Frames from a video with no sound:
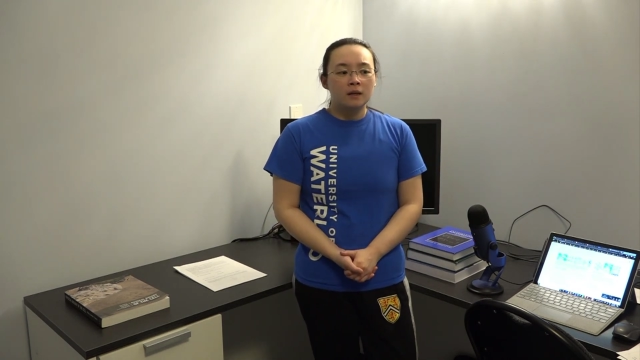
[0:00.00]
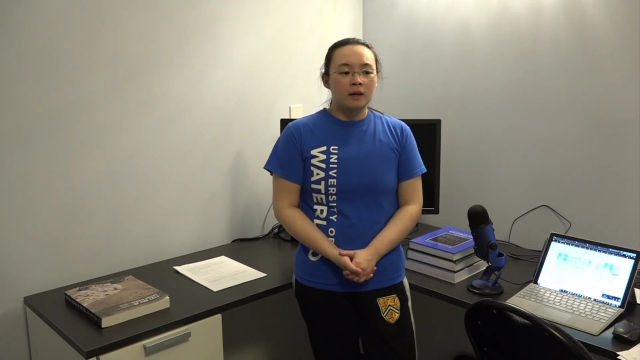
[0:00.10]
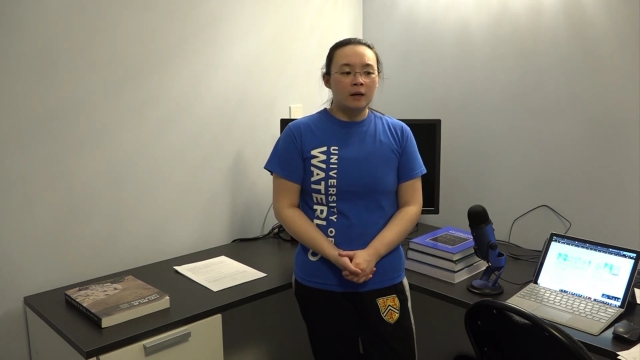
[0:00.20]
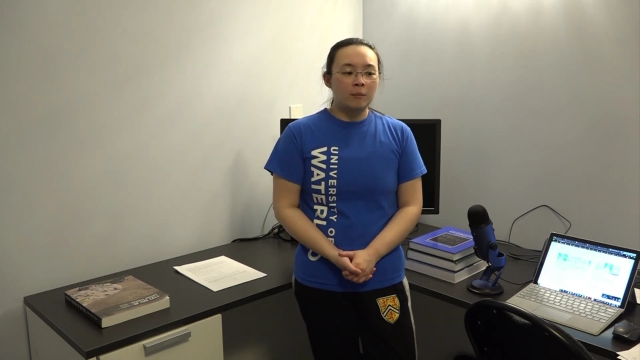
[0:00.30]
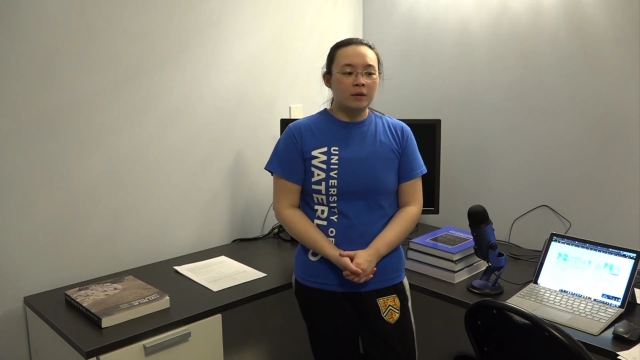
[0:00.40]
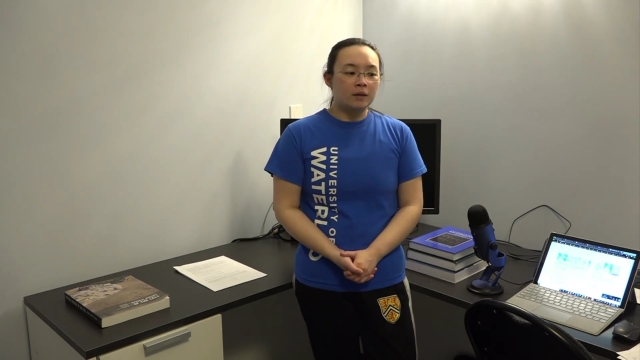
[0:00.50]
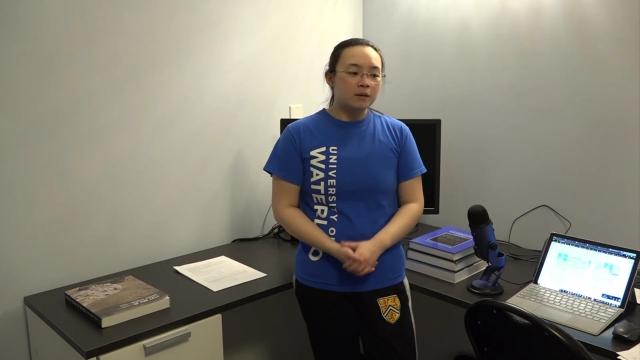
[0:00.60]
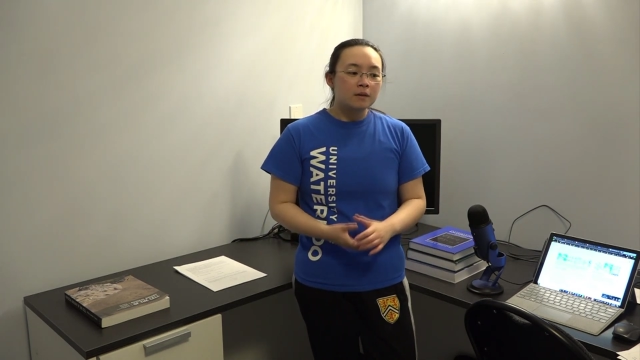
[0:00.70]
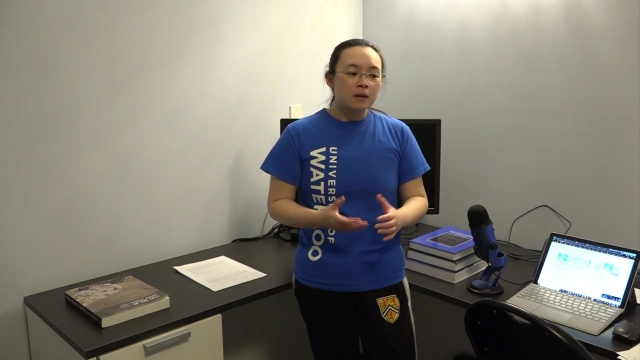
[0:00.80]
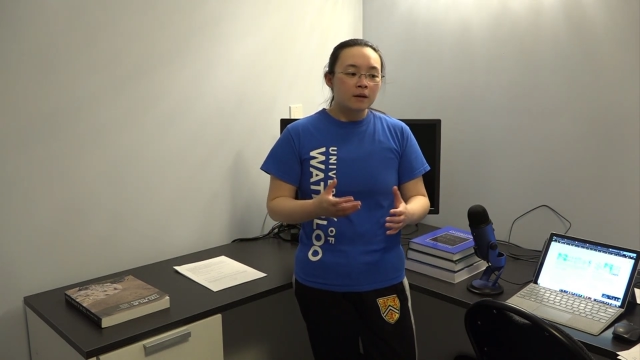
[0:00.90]

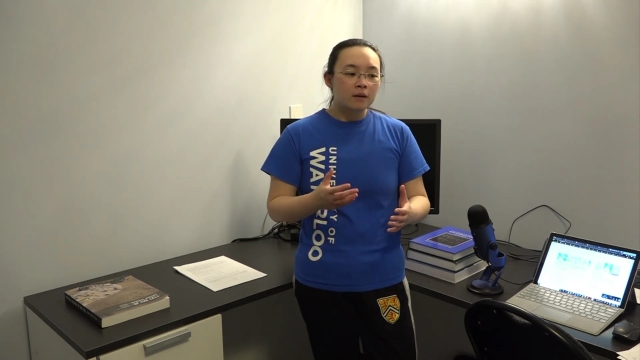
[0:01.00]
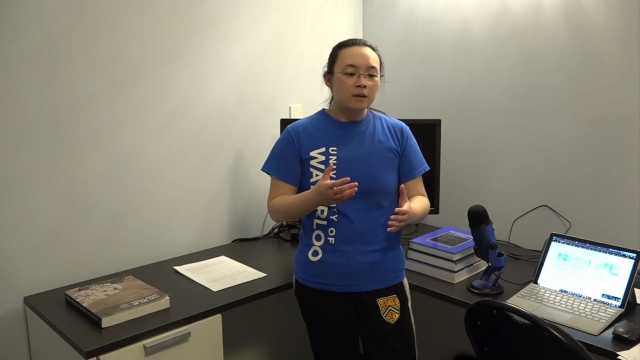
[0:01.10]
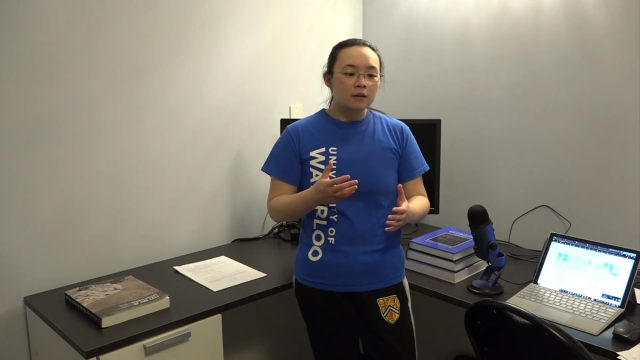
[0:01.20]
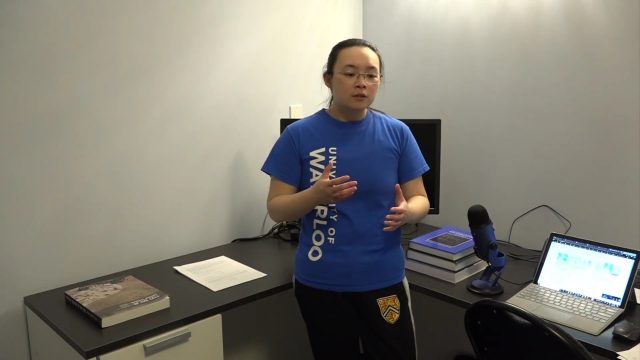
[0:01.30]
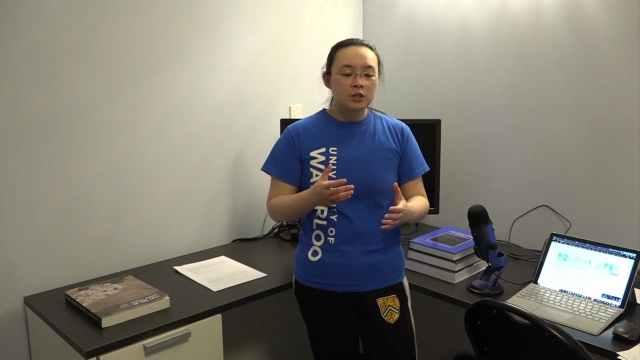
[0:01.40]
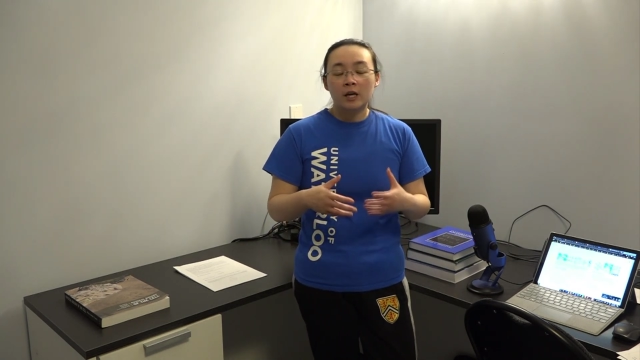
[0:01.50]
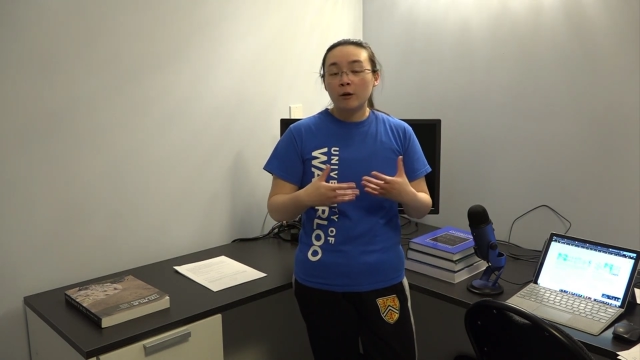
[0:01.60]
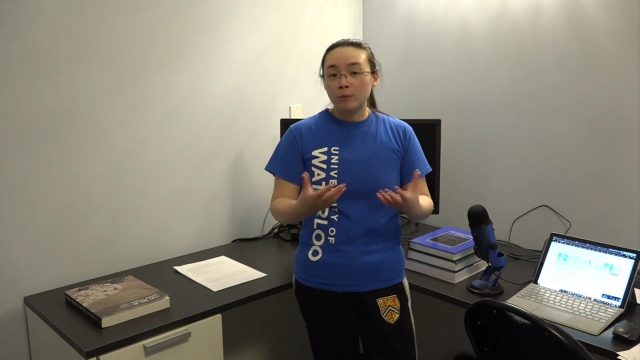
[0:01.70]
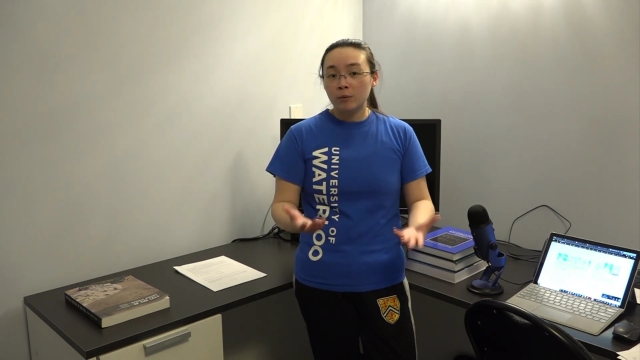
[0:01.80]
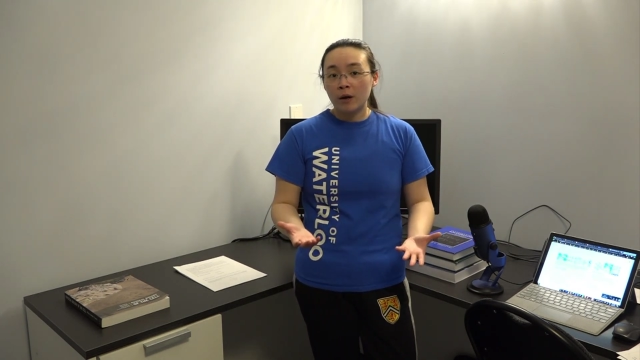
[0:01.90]
To
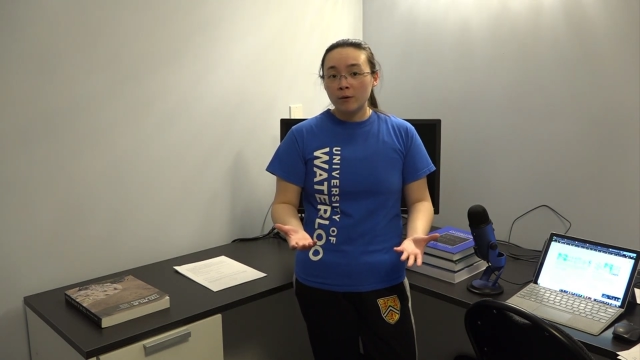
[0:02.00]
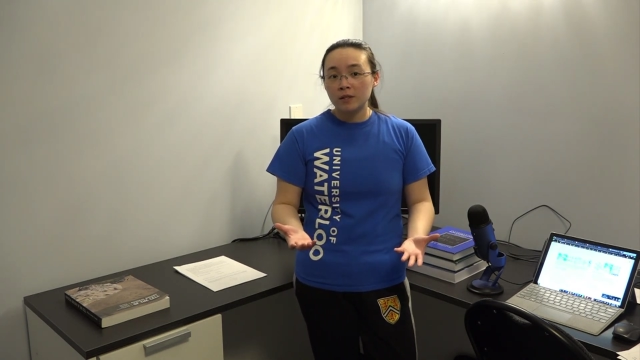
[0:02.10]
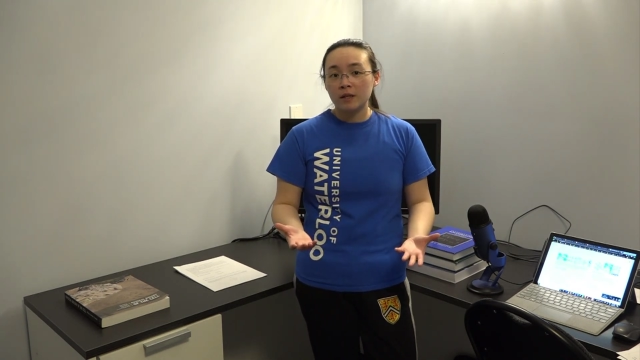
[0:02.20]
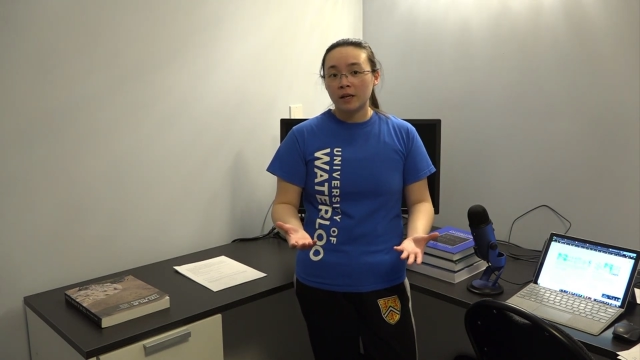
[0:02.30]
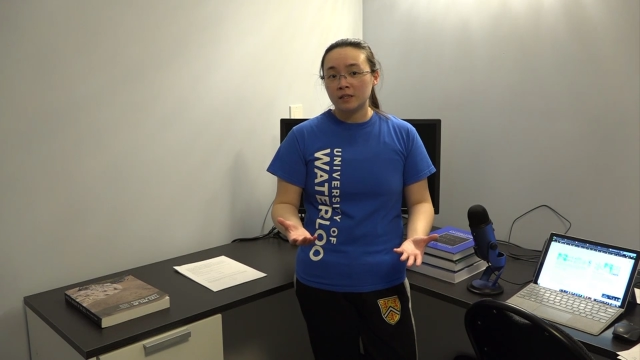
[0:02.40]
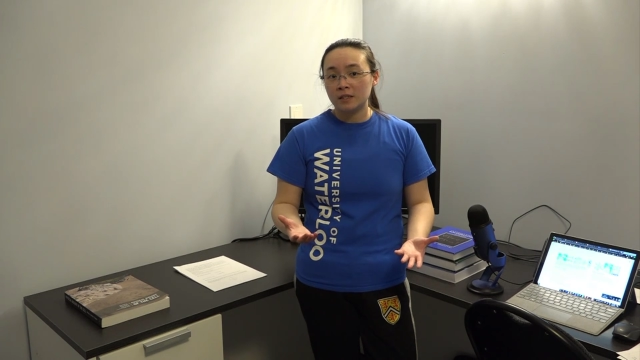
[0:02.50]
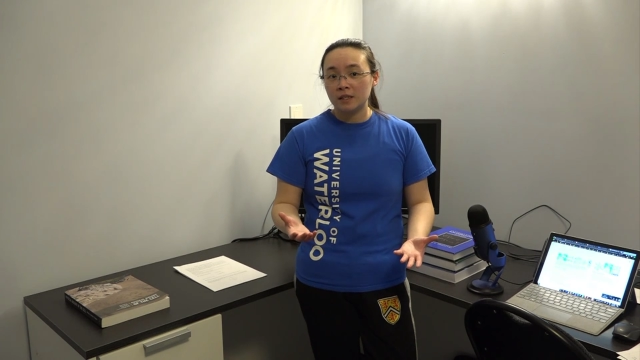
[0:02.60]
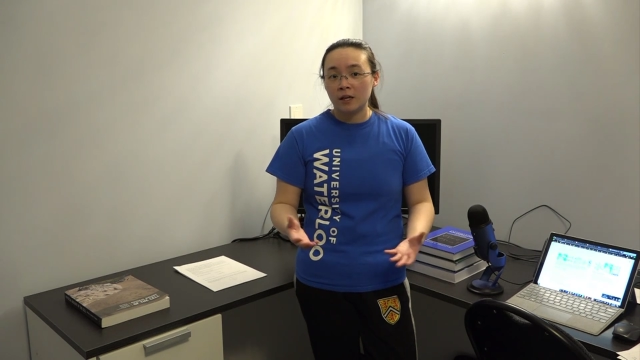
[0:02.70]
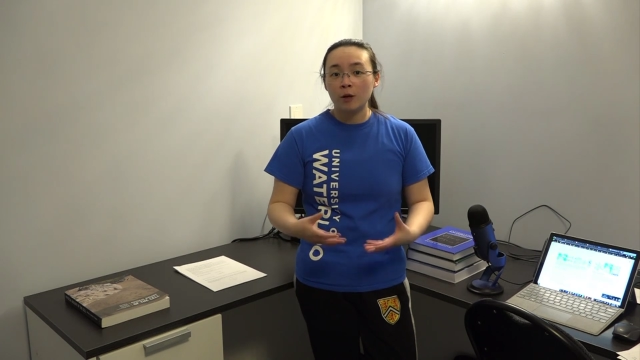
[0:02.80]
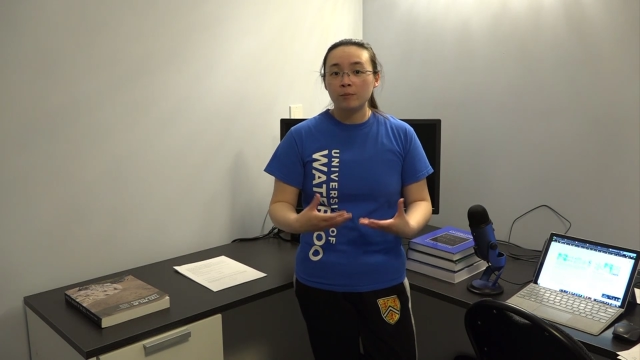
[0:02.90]
help you out and to
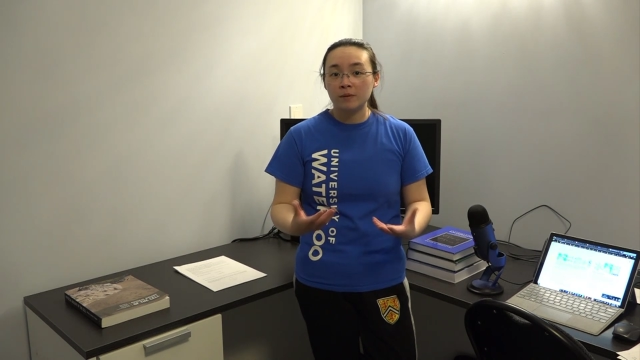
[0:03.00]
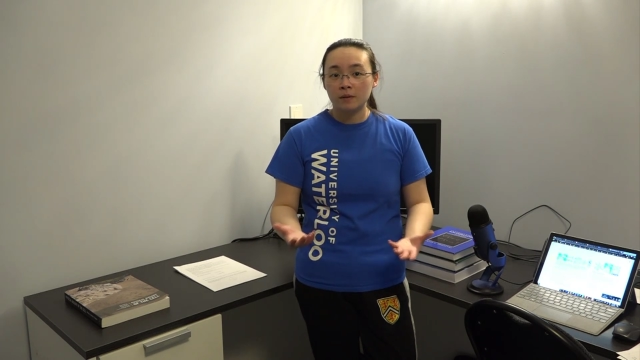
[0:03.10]
help